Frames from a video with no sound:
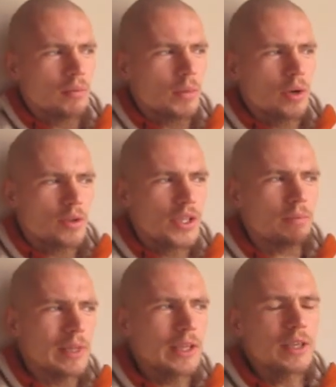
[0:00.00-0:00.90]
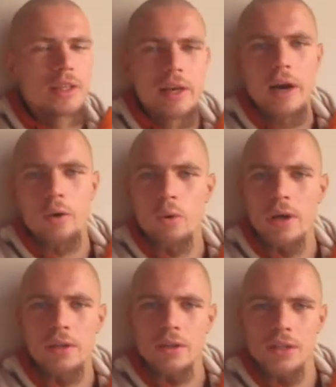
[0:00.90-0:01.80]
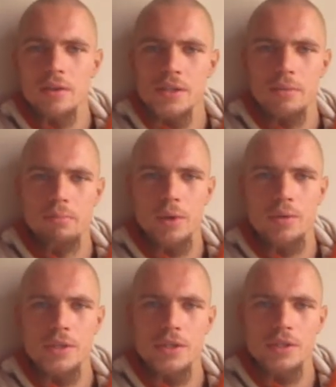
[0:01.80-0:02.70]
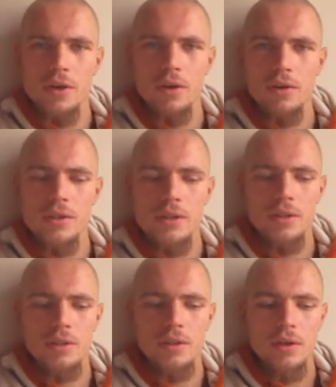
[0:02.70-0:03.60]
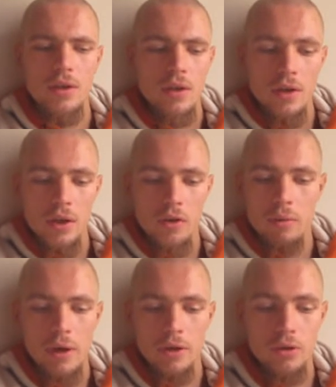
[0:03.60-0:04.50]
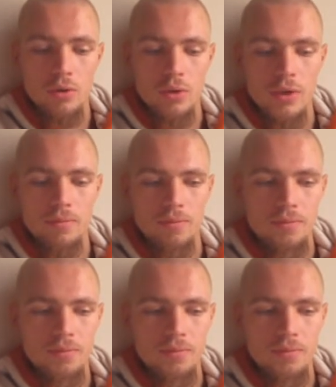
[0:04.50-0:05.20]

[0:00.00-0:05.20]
Because he played guitar well and he was composing songs, and everybody knew him.